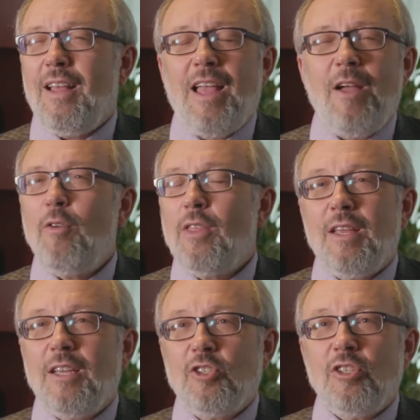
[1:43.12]

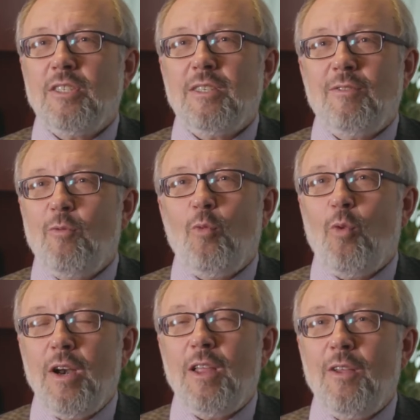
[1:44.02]
everything is just
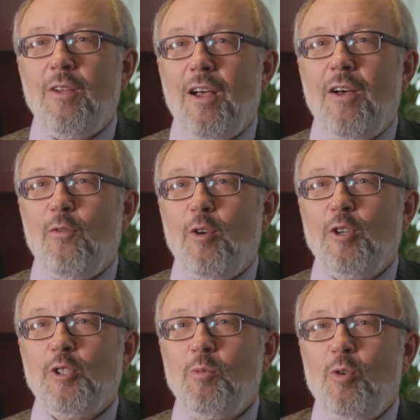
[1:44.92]
running very
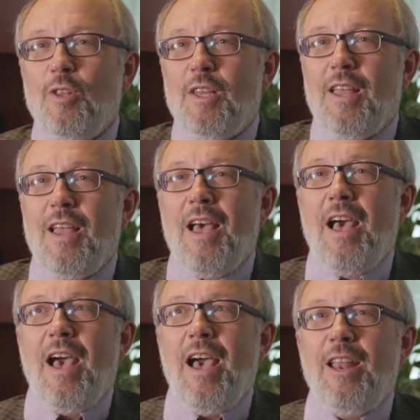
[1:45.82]
smoothly.
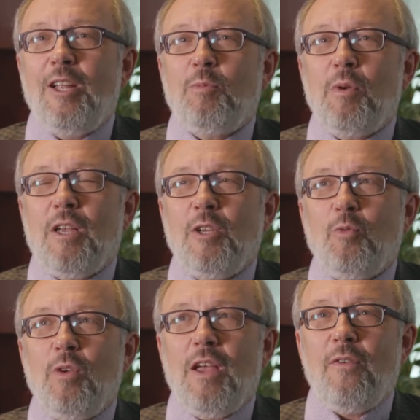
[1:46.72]
And it's because
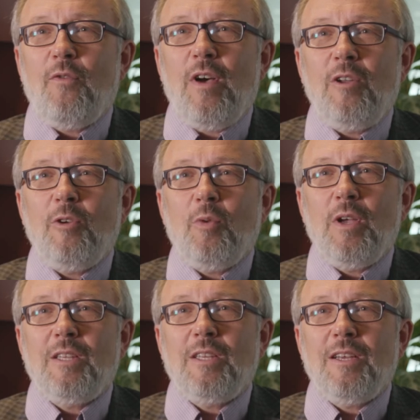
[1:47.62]
we have found a
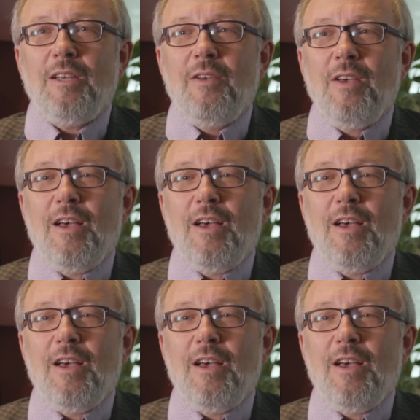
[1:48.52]
way to